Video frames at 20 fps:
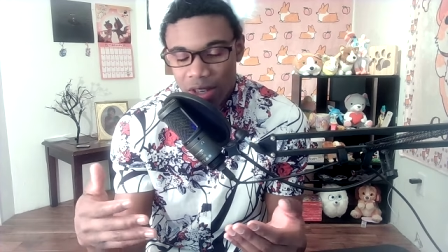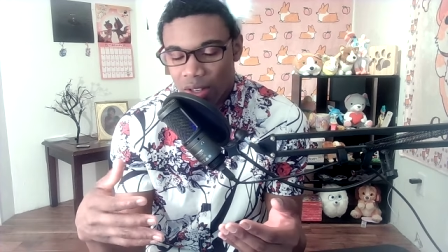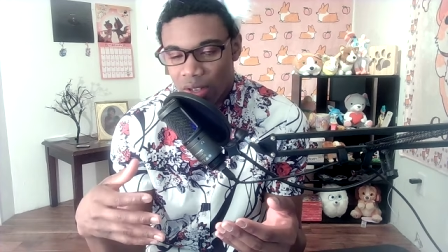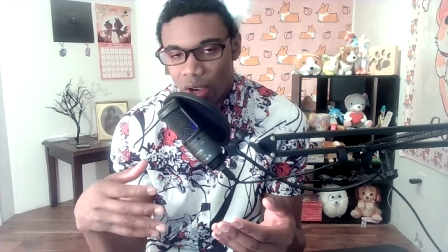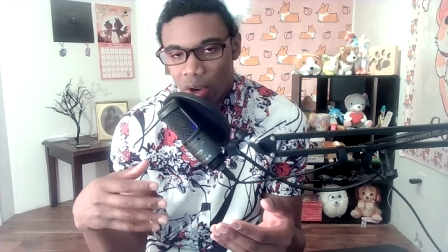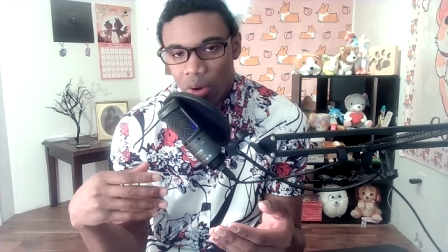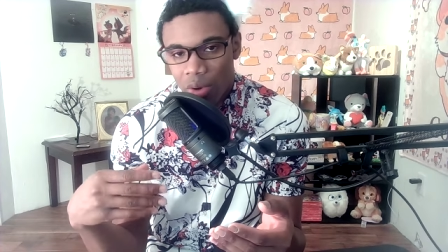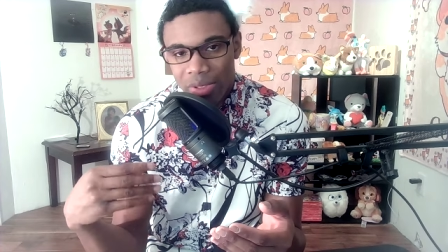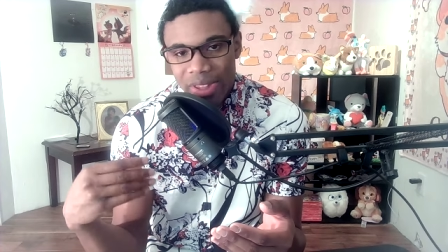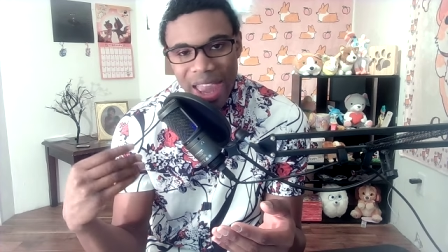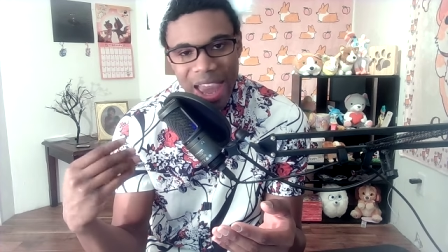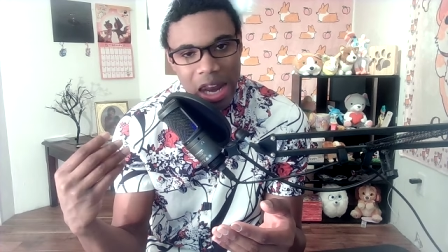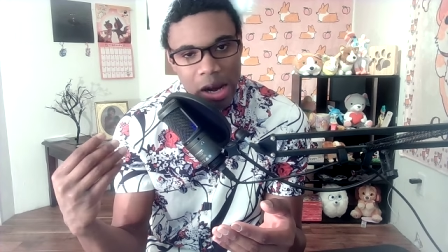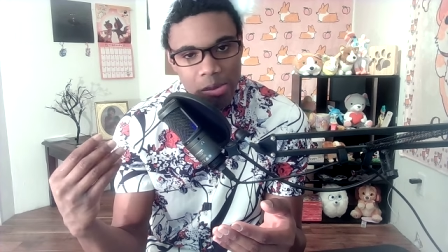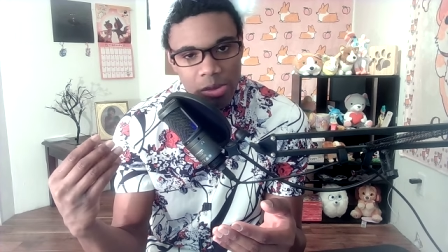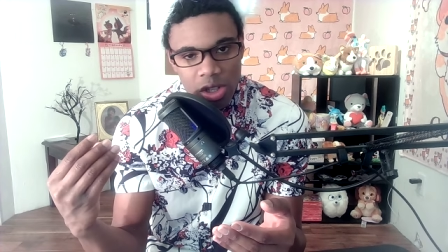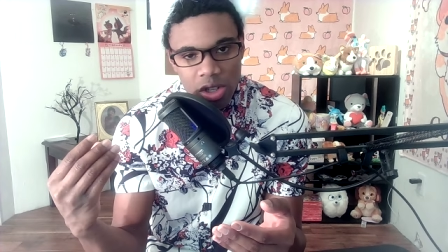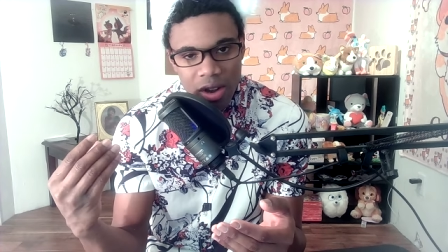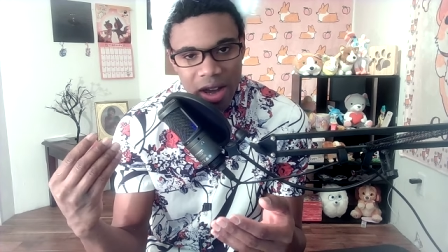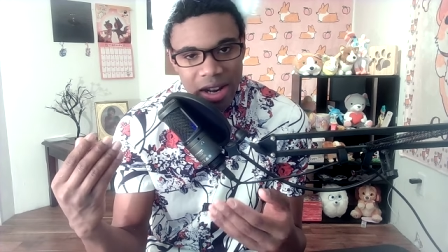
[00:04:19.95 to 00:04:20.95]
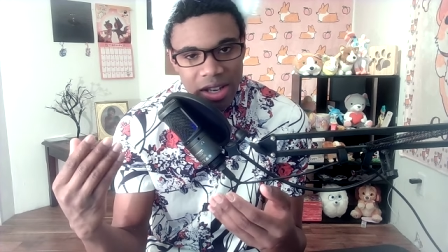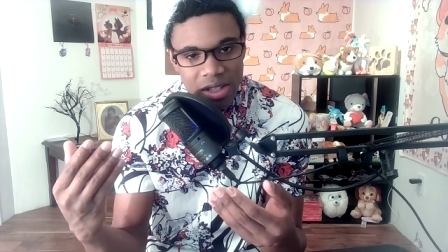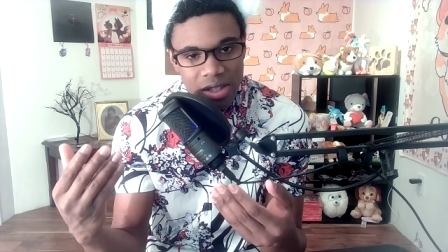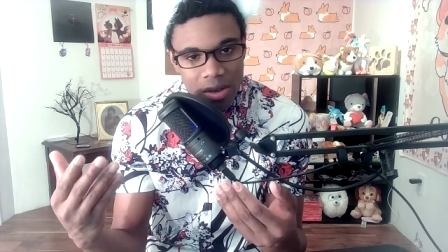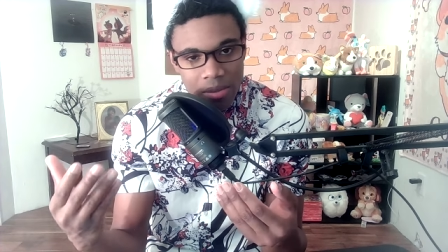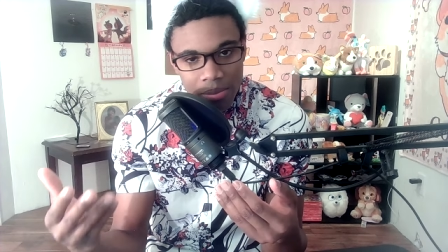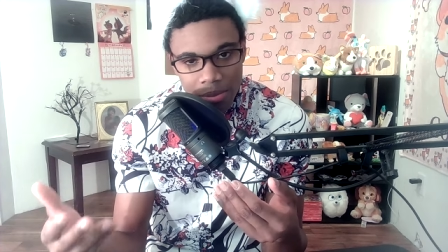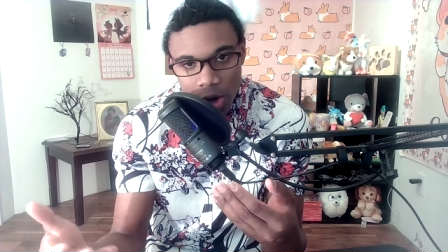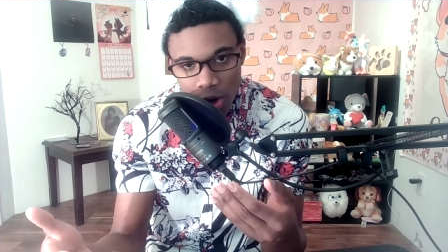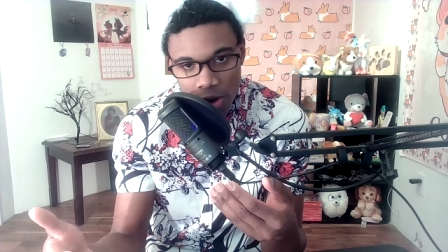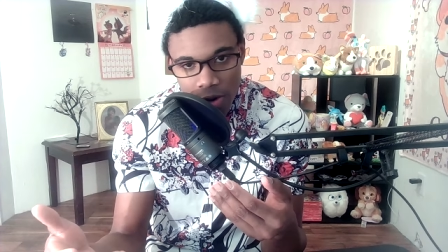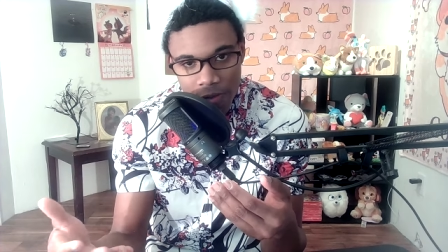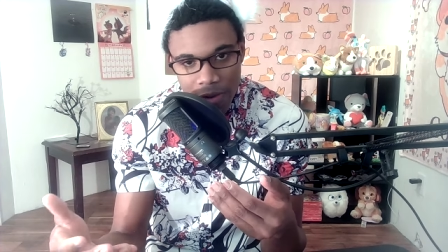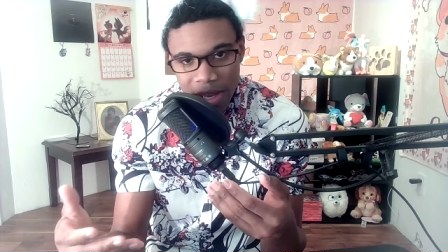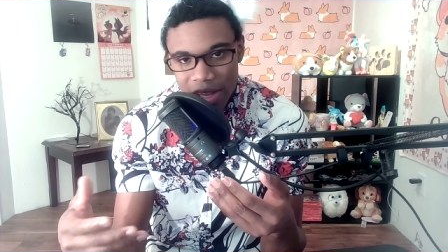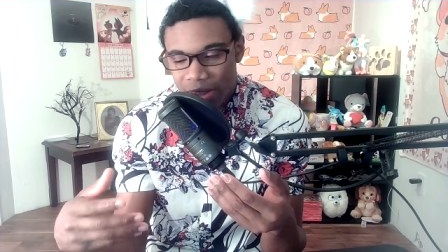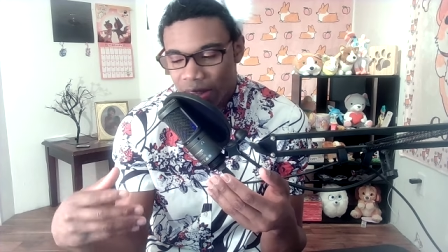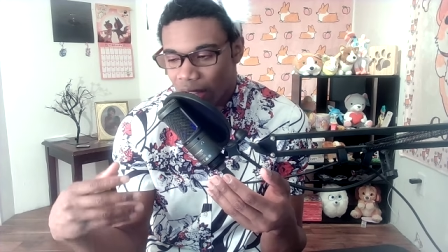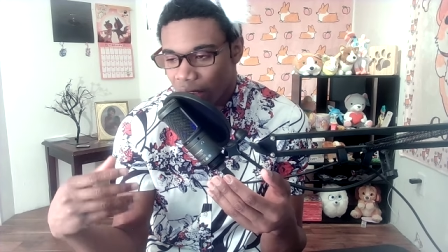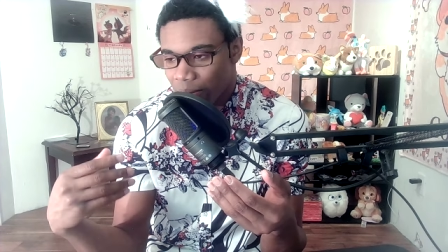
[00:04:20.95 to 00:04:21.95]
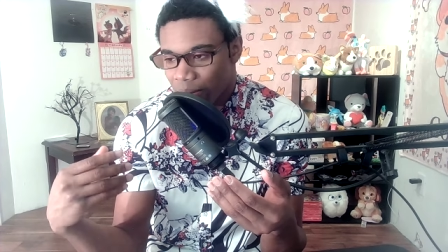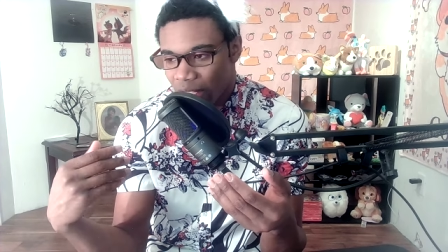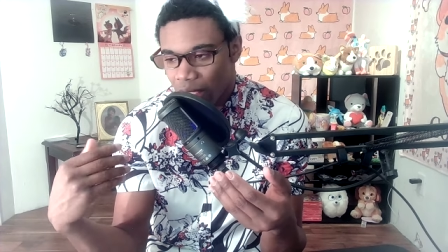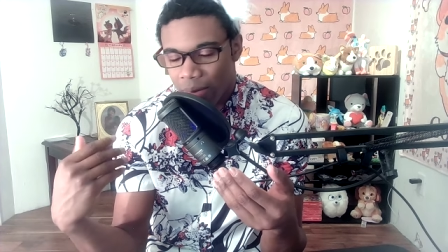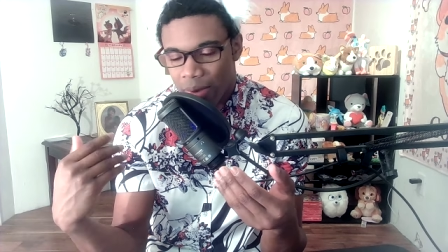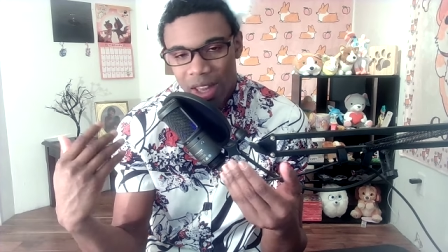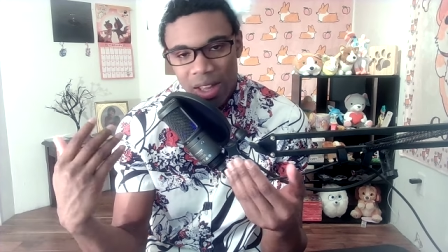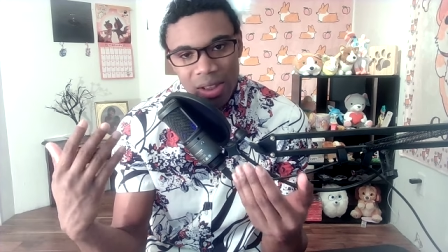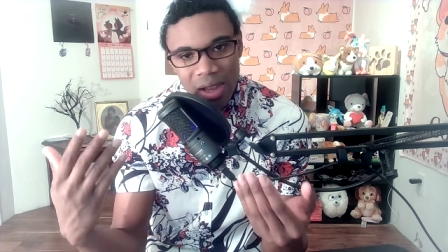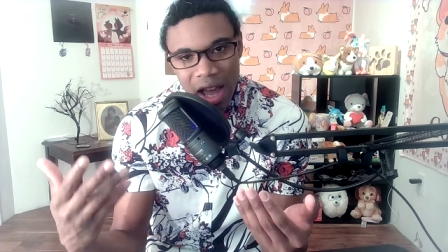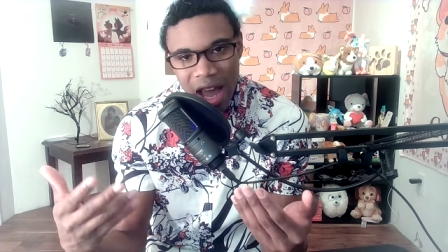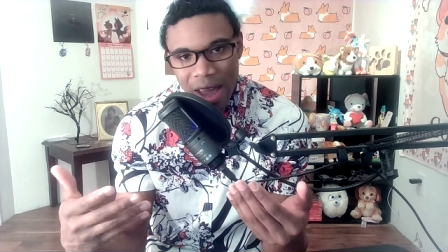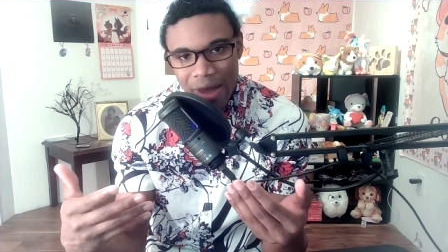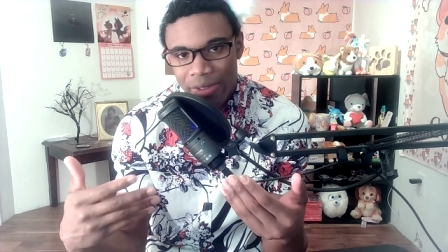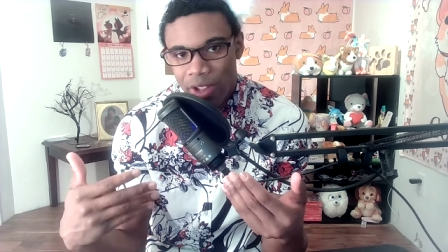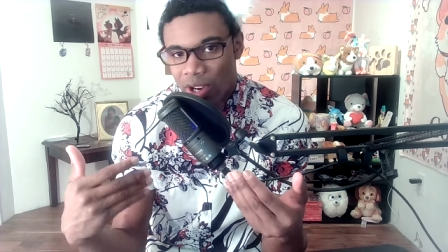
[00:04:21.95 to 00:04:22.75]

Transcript: you know, the animatronics are moving, they're becoming alive,